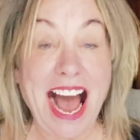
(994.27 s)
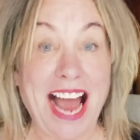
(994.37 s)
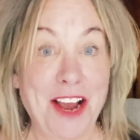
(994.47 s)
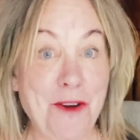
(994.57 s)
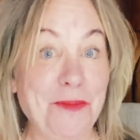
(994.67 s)

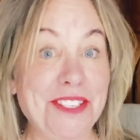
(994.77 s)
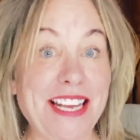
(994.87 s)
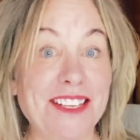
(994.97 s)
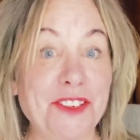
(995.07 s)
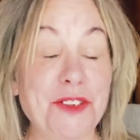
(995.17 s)
I hope this
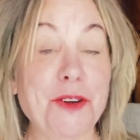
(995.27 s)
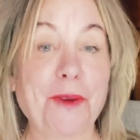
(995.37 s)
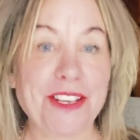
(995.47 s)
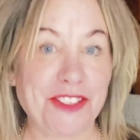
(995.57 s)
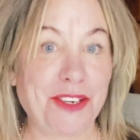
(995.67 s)
answered your
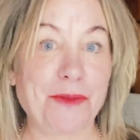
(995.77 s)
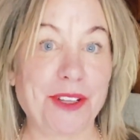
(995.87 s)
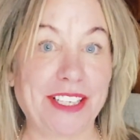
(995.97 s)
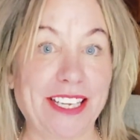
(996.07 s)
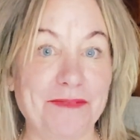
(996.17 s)
question,
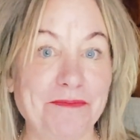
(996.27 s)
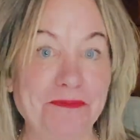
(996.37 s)
William.